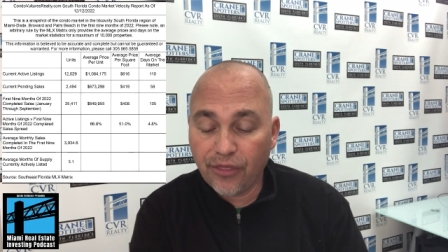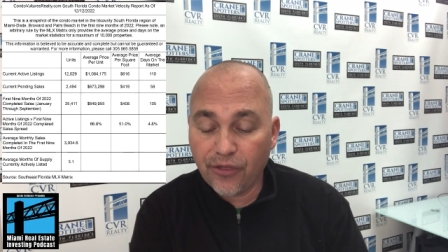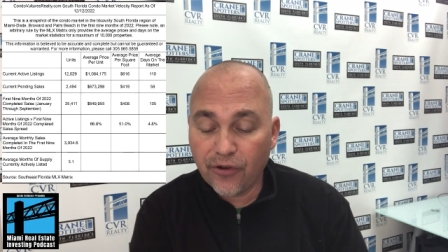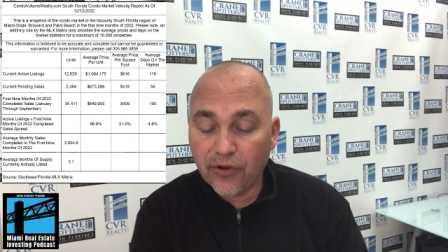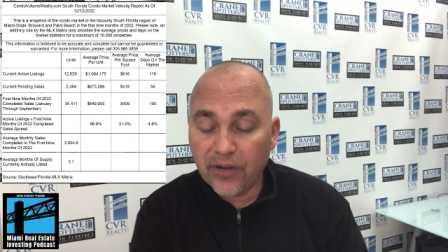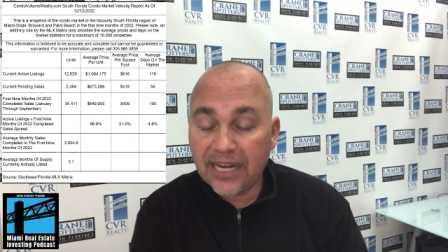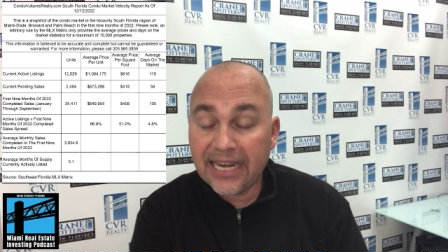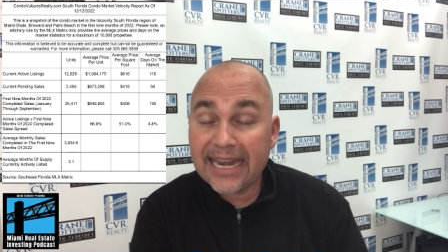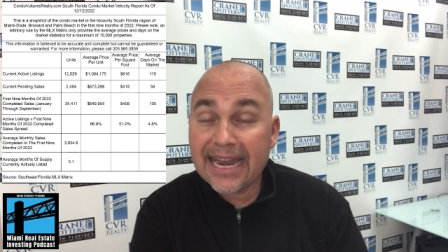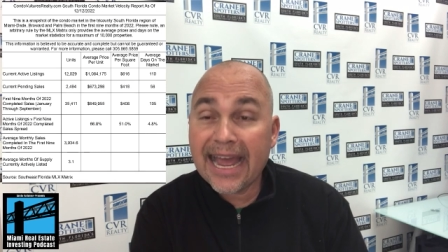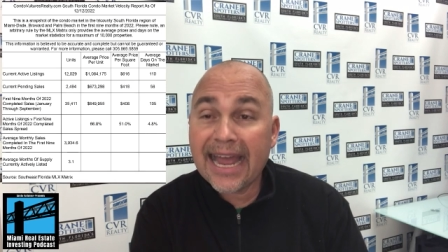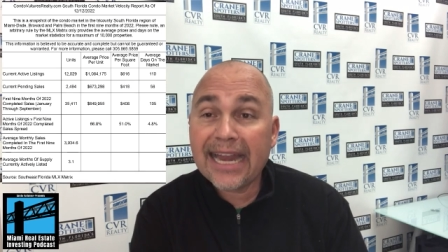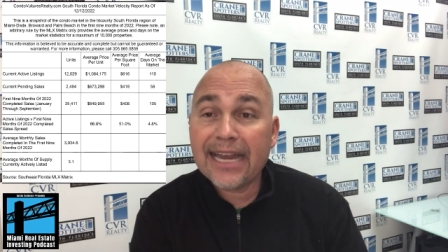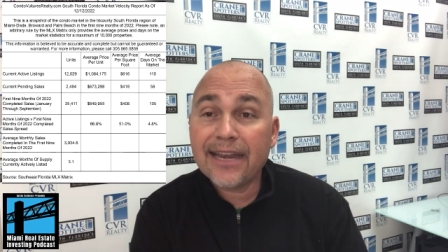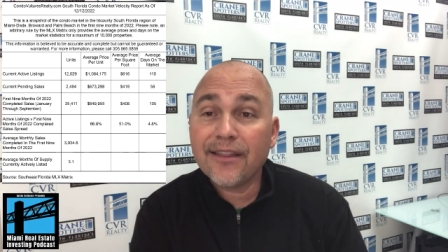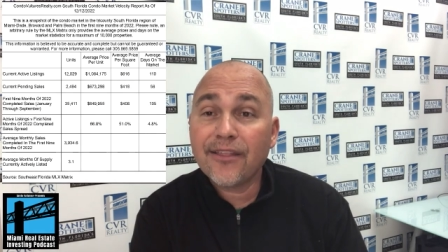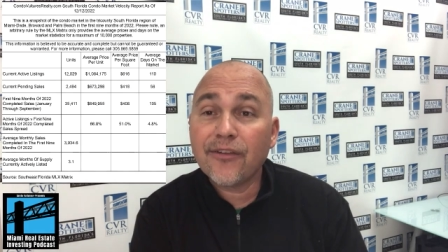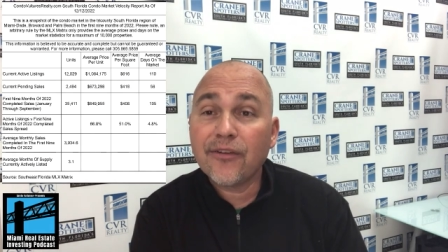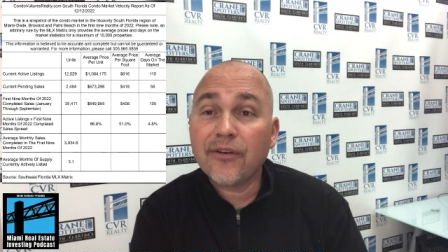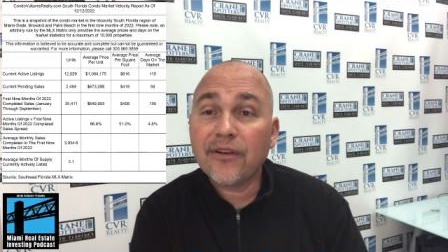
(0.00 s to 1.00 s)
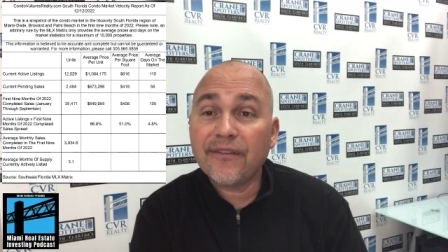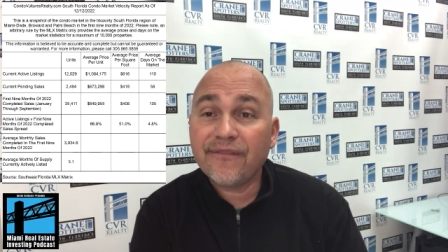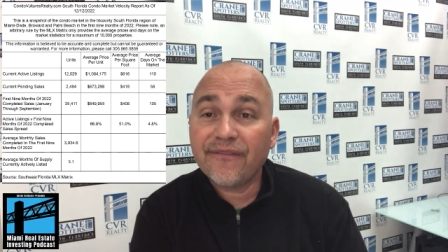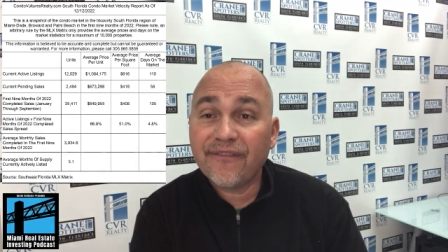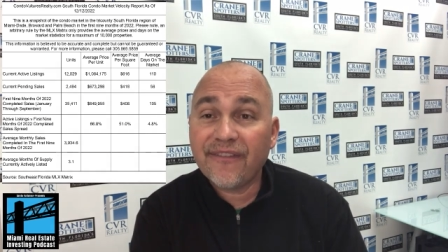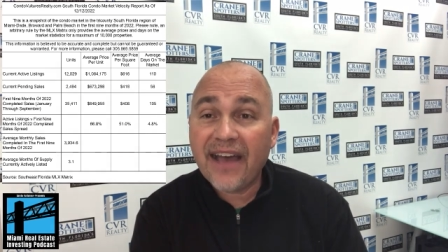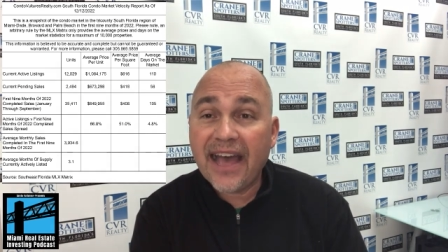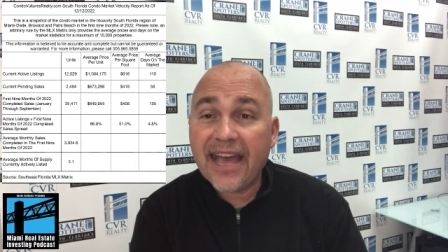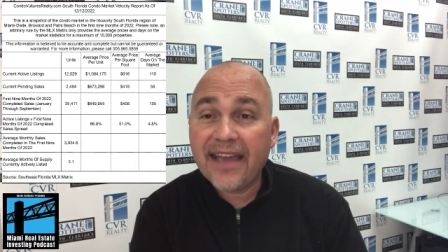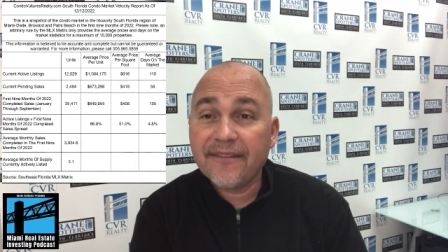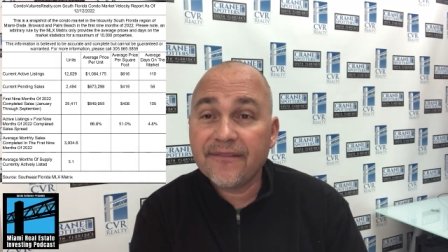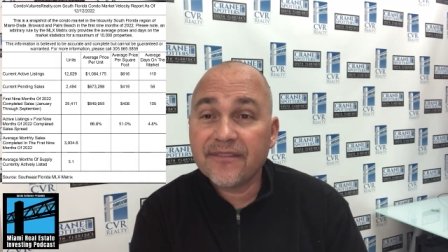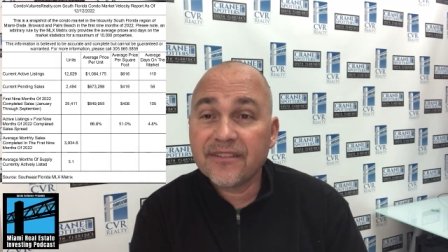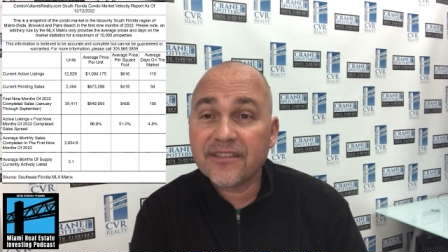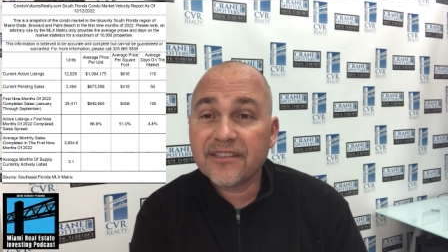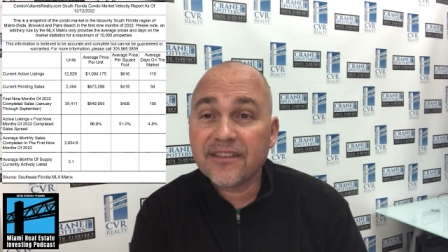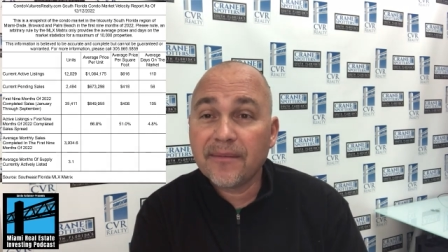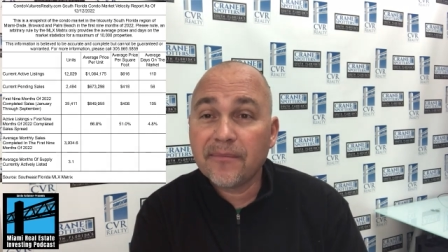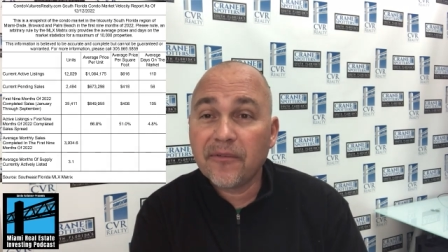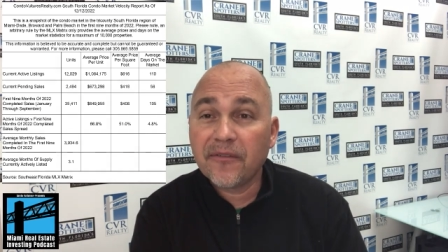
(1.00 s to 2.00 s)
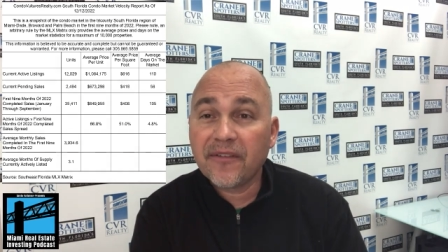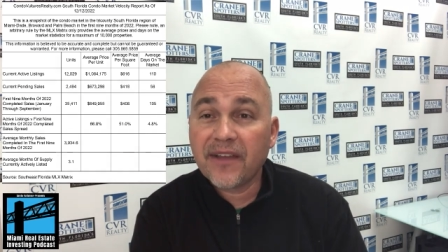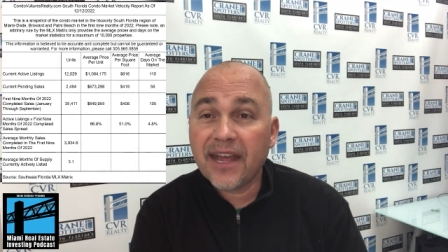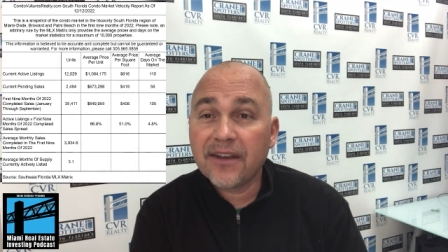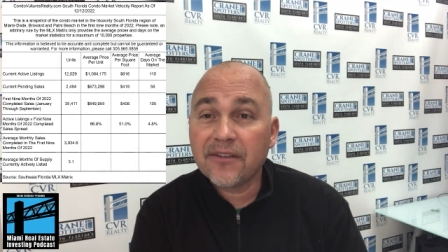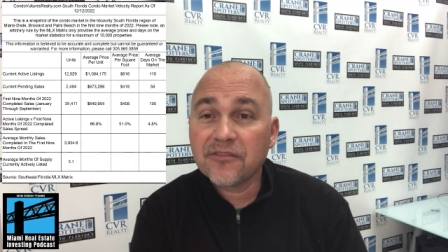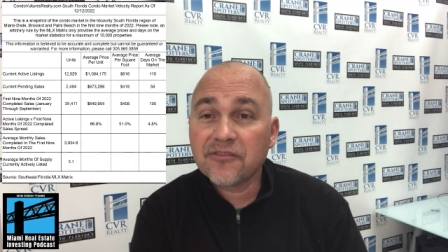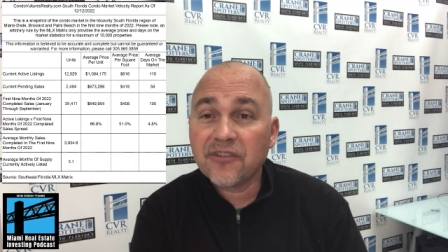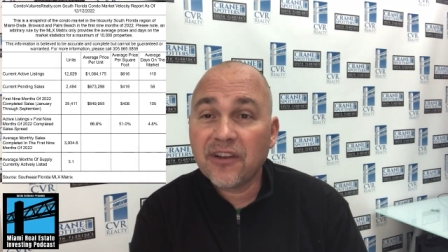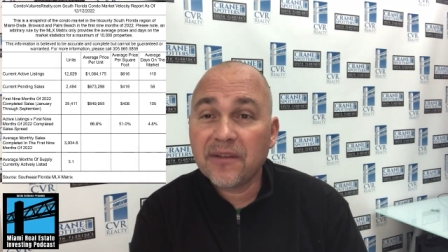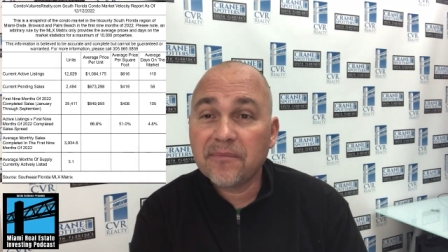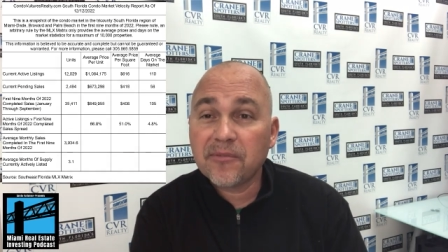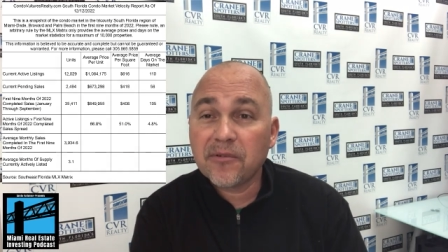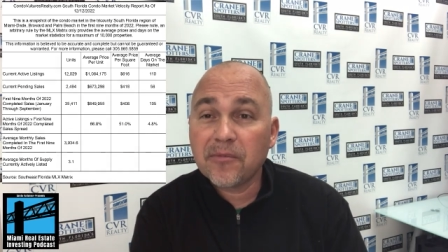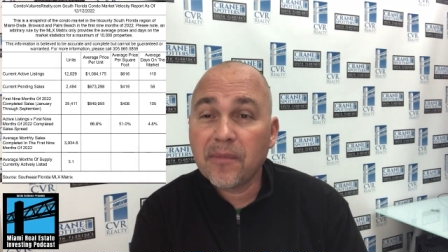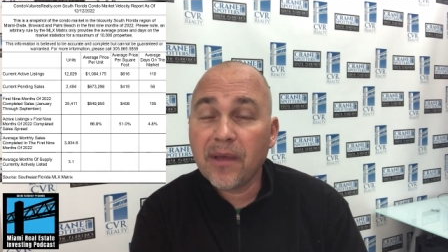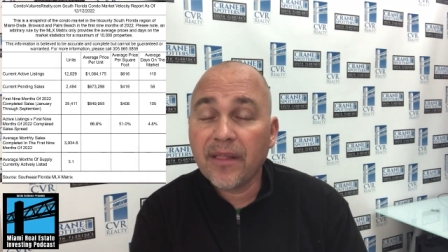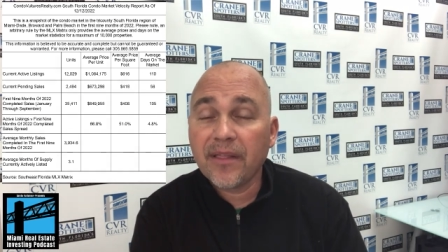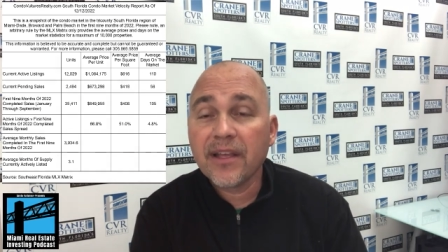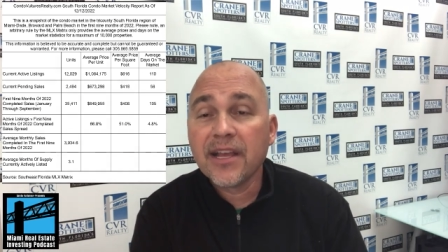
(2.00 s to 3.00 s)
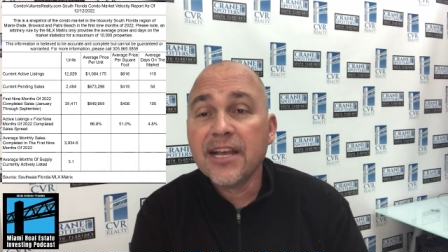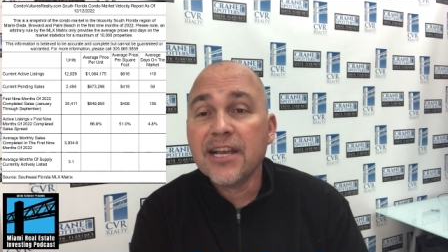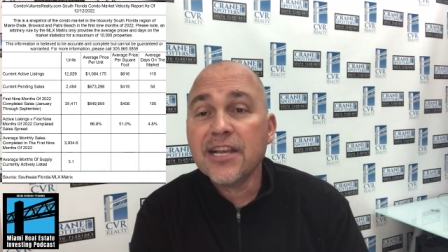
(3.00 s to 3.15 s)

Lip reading: 3,935 is the number of condos traded per month.